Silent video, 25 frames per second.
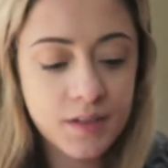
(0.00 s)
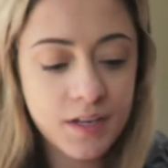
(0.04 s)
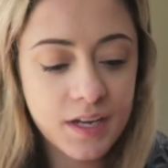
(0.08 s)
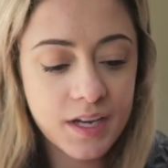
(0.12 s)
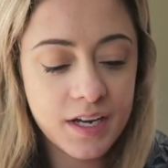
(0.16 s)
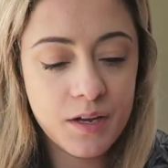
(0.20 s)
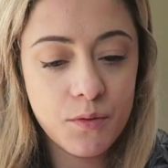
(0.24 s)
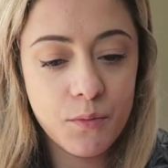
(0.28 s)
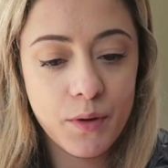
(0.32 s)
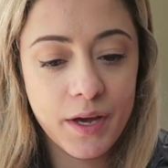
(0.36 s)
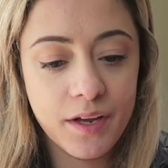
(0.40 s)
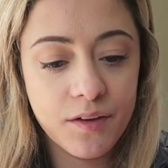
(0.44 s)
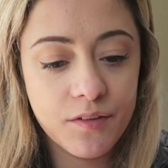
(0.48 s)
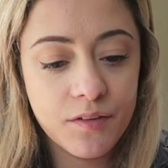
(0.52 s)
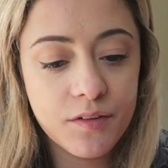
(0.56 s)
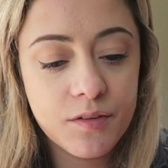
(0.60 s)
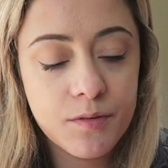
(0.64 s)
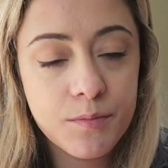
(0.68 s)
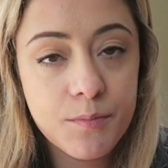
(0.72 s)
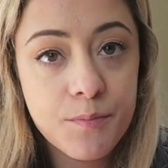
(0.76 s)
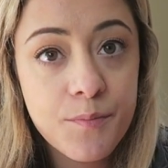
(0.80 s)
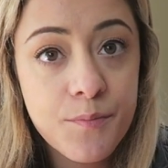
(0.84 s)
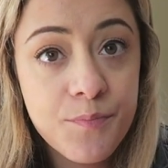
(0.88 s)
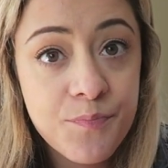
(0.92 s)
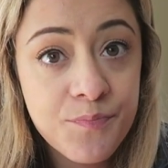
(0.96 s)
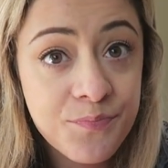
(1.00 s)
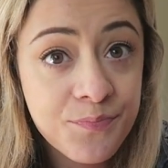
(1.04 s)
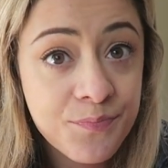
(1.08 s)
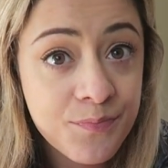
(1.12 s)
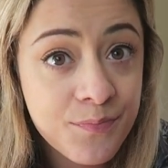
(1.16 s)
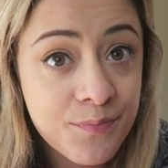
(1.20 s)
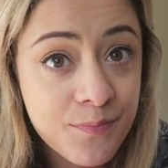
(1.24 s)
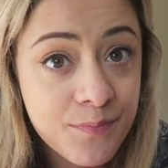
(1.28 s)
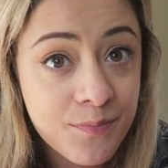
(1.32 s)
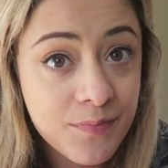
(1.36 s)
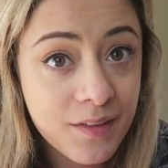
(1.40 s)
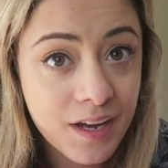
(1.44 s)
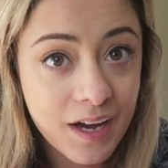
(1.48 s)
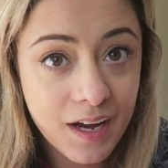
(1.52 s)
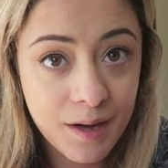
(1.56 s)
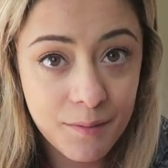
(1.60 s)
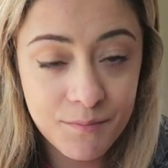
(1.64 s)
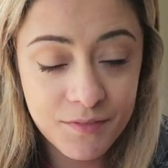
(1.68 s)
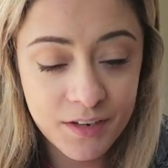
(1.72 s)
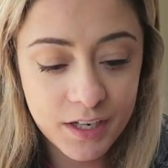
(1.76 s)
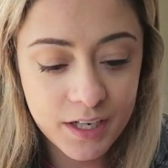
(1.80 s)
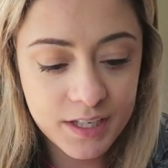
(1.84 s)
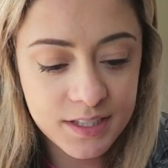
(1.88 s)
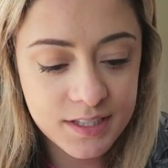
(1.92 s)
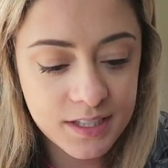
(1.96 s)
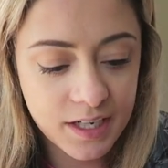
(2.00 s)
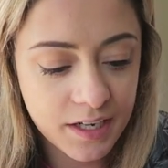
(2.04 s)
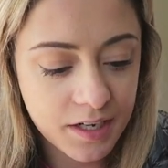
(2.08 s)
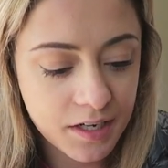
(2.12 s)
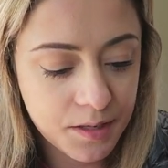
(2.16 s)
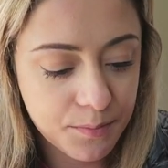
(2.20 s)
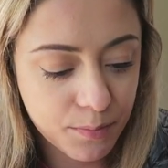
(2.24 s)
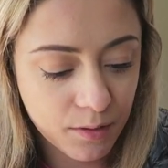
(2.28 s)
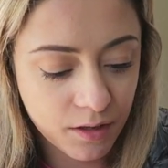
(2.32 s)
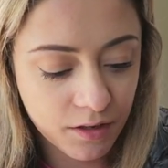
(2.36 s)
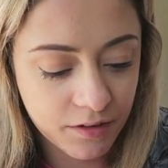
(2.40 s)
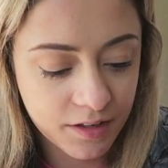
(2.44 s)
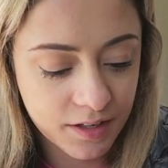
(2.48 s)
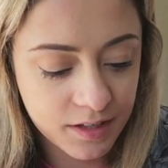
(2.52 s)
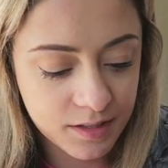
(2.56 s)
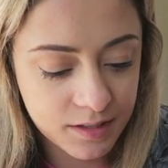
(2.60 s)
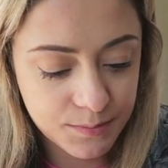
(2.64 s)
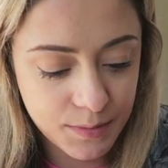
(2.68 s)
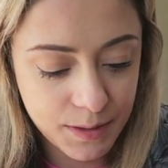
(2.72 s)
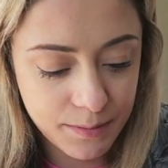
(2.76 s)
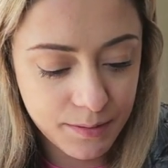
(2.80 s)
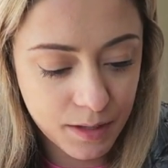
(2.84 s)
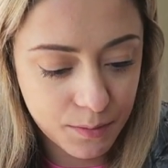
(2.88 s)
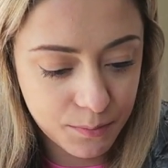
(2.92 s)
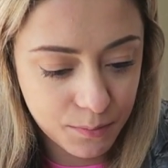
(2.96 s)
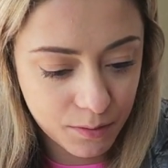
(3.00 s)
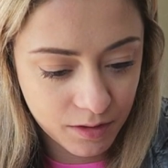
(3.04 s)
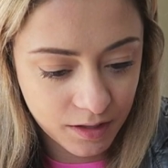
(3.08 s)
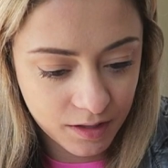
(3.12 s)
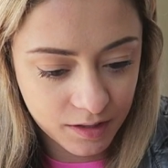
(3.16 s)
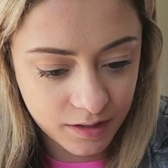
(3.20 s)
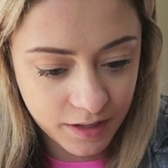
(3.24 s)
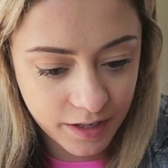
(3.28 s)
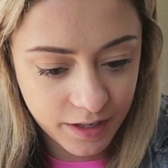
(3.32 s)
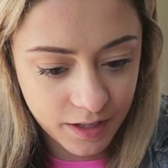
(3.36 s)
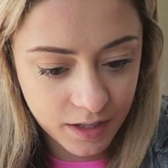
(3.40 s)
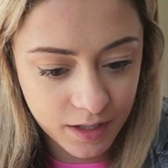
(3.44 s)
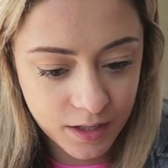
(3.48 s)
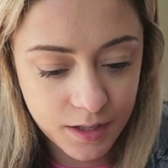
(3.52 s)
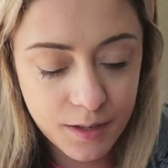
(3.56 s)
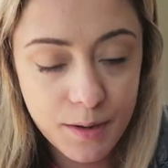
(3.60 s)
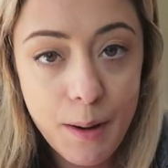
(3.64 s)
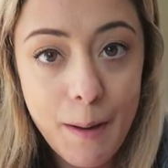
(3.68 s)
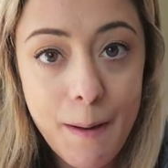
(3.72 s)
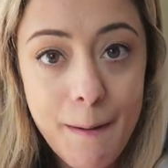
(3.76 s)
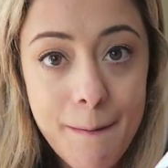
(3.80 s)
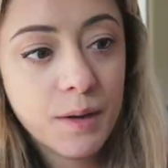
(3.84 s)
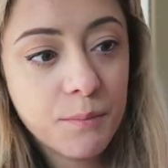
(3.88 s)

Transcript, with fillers: Anyways, I'm very excited to burn this. Maybe I'll burn it later.